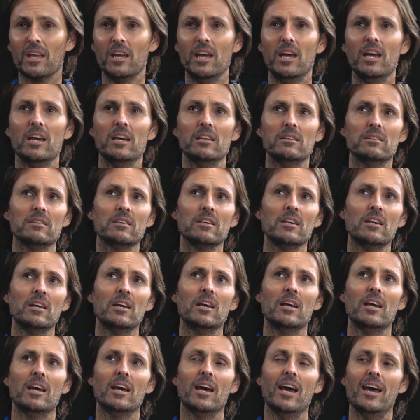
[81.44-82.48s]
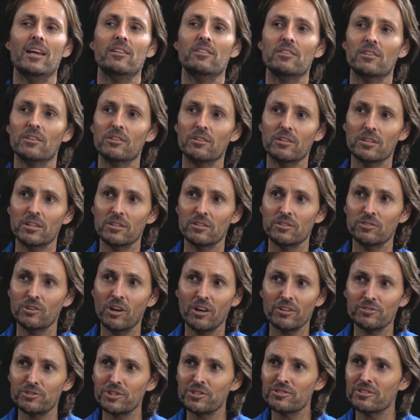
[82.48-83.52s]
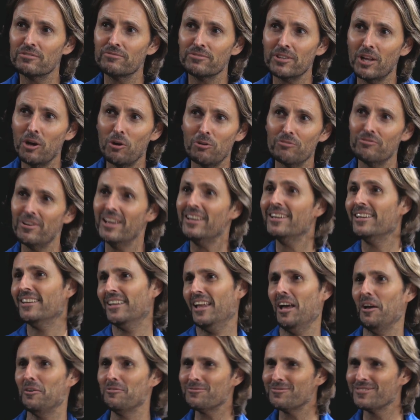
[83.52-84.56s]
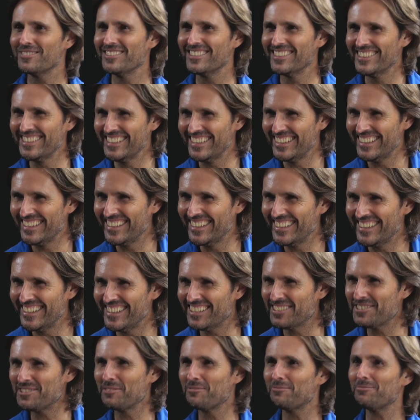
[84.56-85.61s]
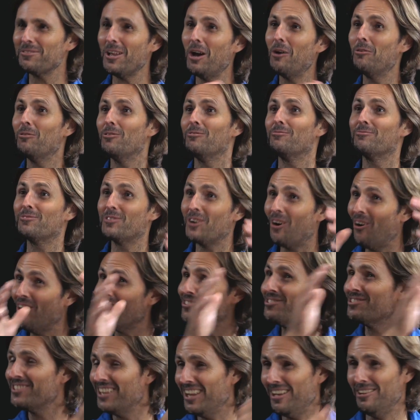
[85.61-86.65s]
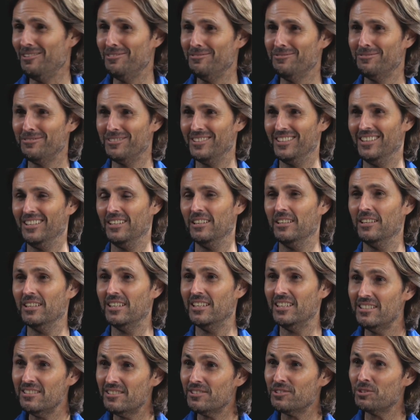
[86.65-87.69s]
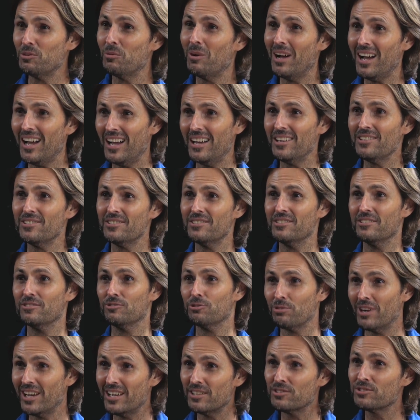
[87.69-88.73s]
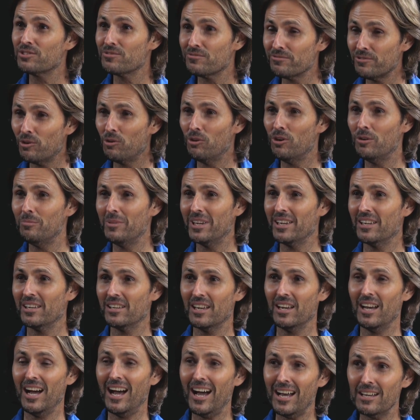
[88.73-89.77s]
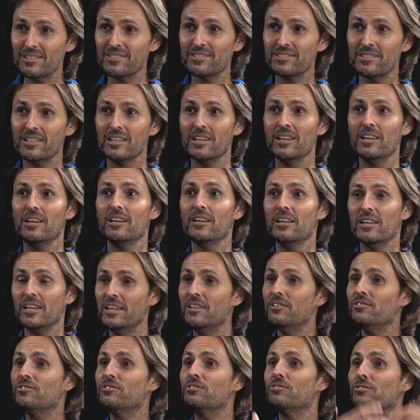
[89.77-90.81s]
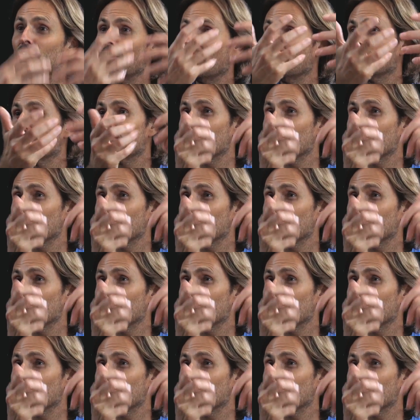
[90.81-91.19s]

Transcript: And, and not just the flow of any love, it's the flow of God's love yeah. into us, transforming us into God's